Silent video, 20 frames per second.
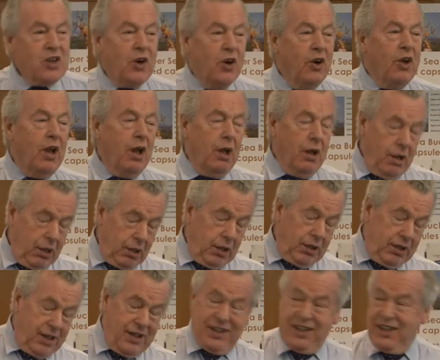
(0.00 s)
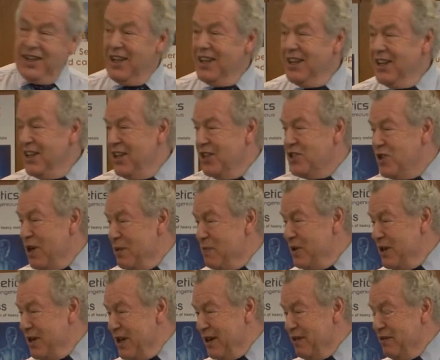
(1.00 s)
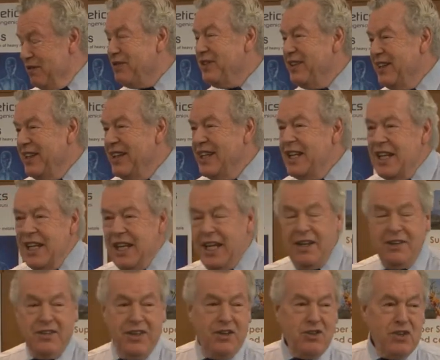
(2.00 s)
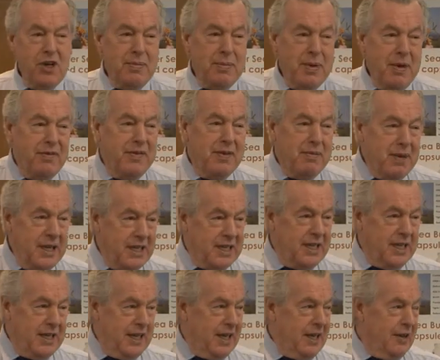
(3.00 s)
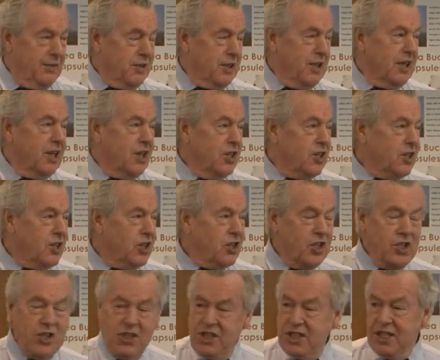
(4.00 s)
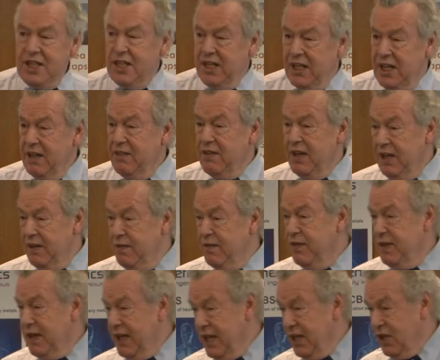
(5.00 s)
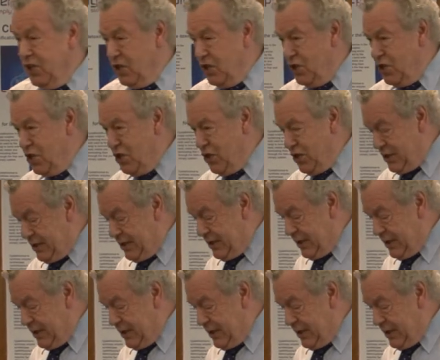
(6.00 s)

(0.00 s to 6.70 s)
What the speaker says: or they're dropping off. If they drop off immediately after lunch, it's usually something they've eaten for lunch.